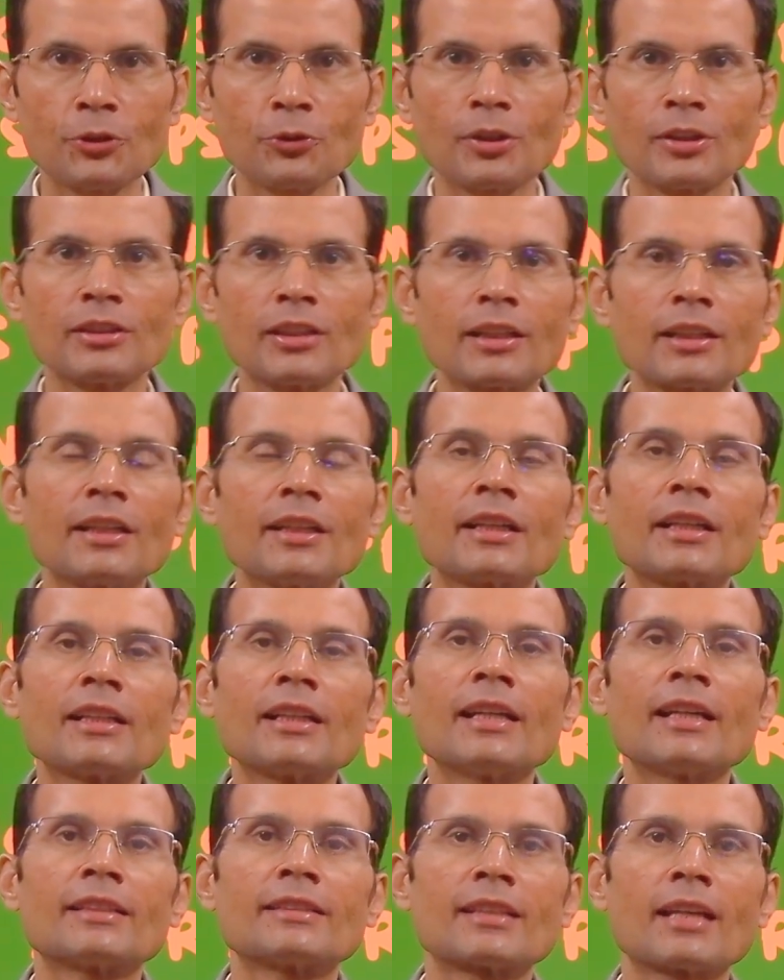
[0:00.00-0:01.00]
during the
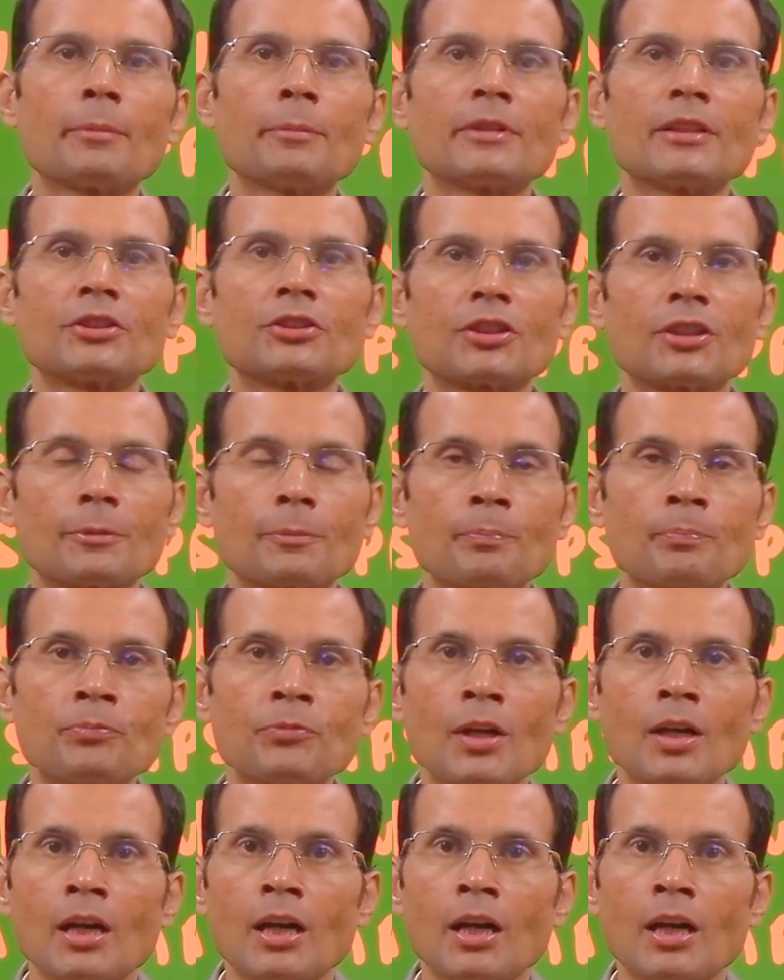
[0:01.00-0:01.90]
clinical examination.